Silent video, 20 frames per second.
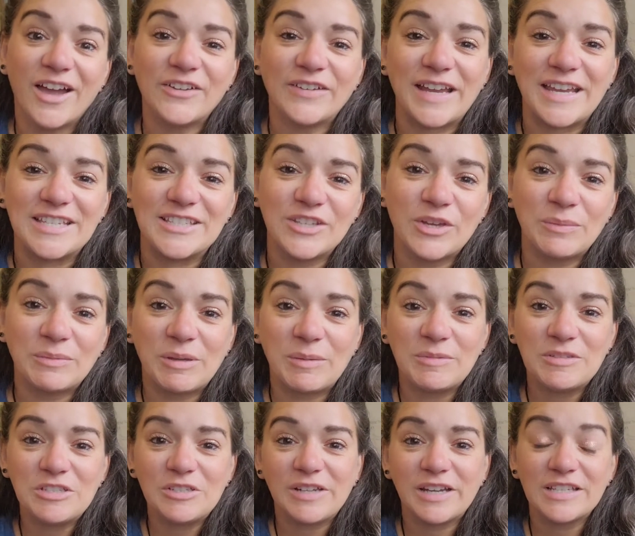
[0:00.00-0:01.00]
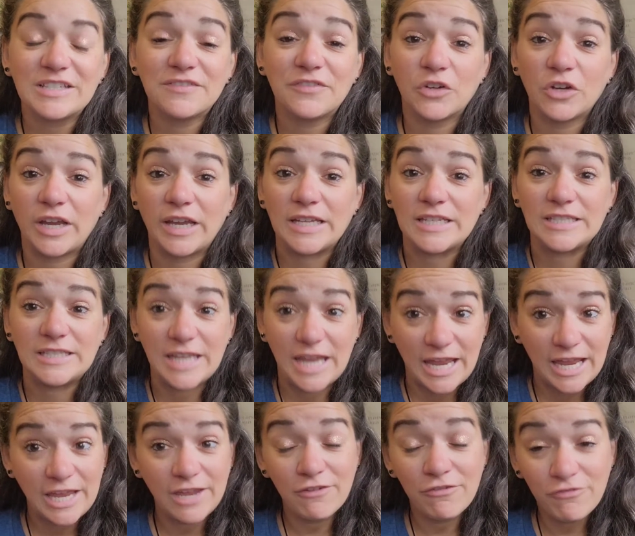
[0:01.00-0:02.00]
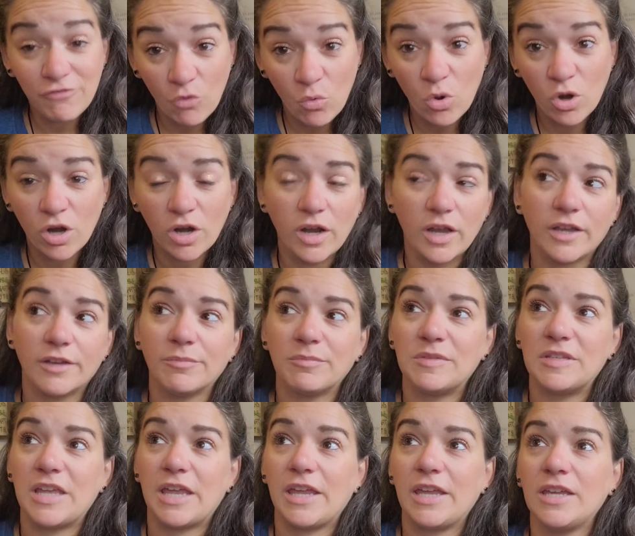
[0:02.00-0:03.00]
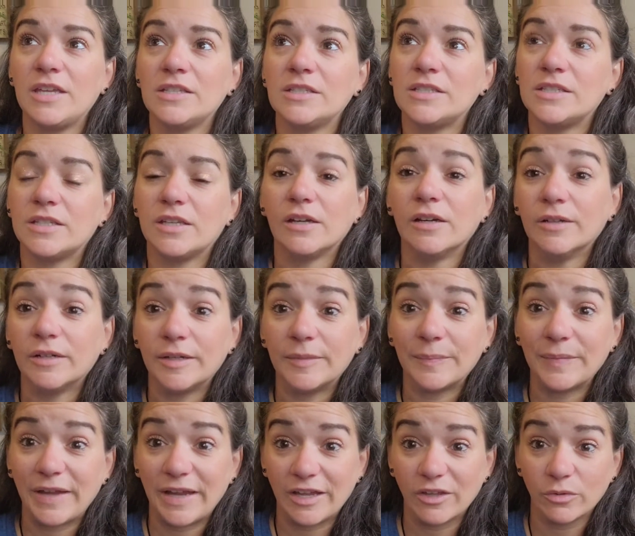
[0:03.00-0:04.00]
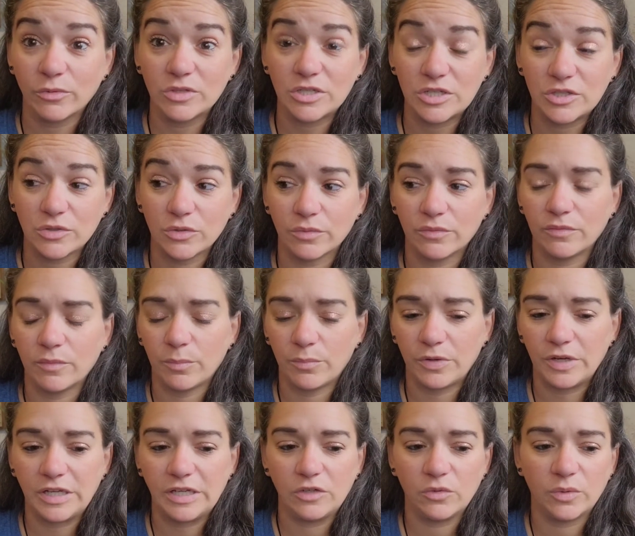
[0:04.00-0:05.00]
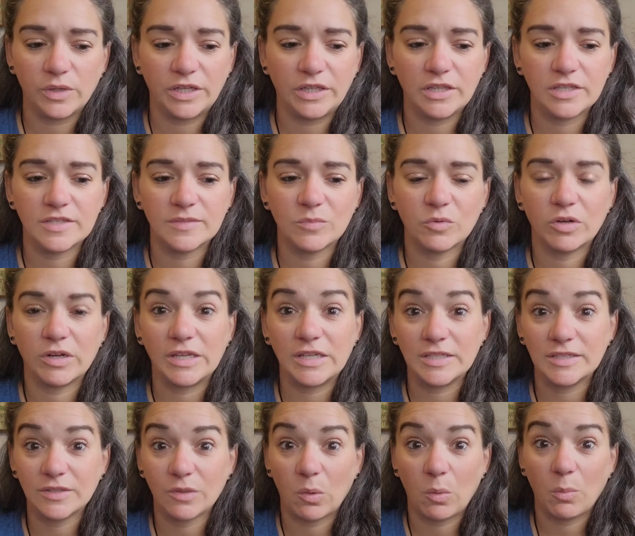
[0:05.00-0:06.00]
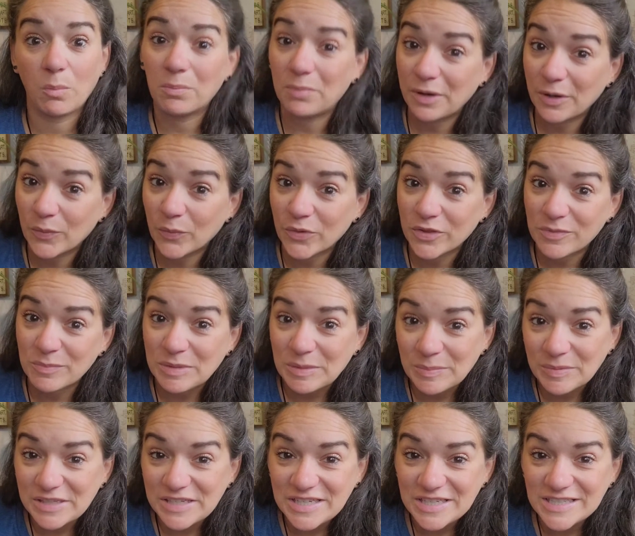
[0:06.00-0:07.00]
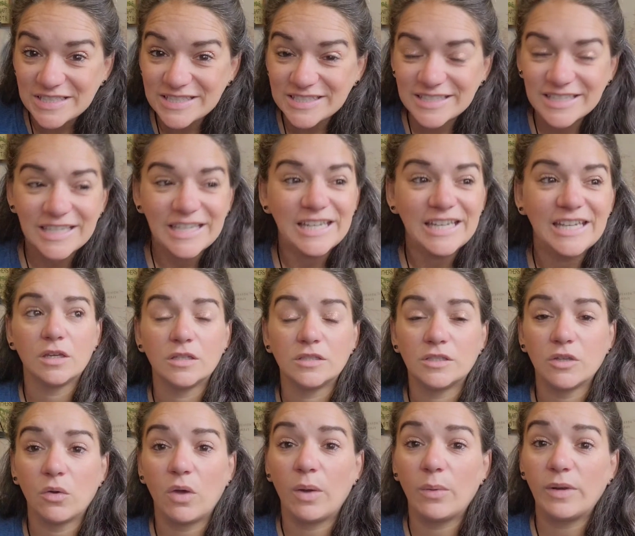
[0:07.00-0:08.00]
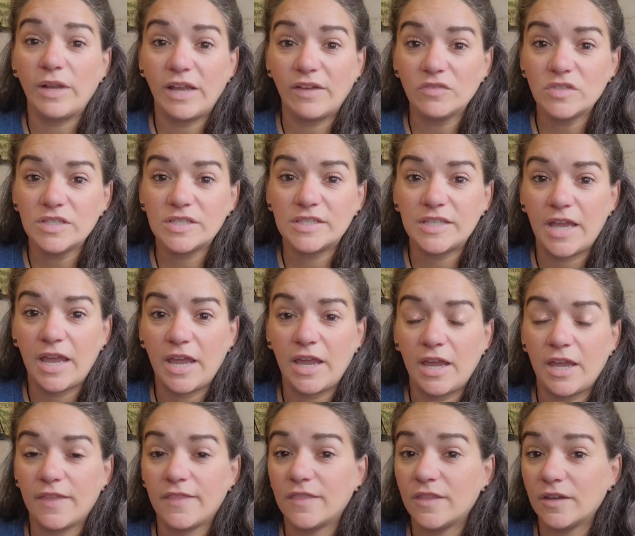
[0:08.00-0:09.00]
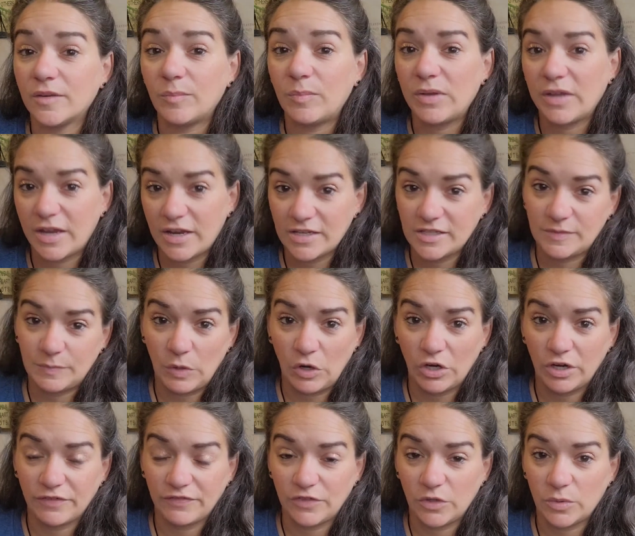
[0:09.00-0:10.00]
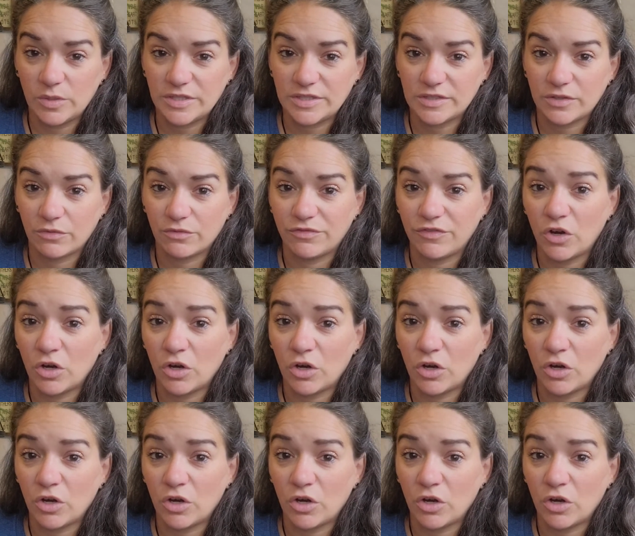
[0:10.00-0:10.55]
Okay, so I'm coming to you guys for a day 4 update. My allergies are pretty annoying this morning, so bear with me, please. So I would have to say the biggest perk I've noticed so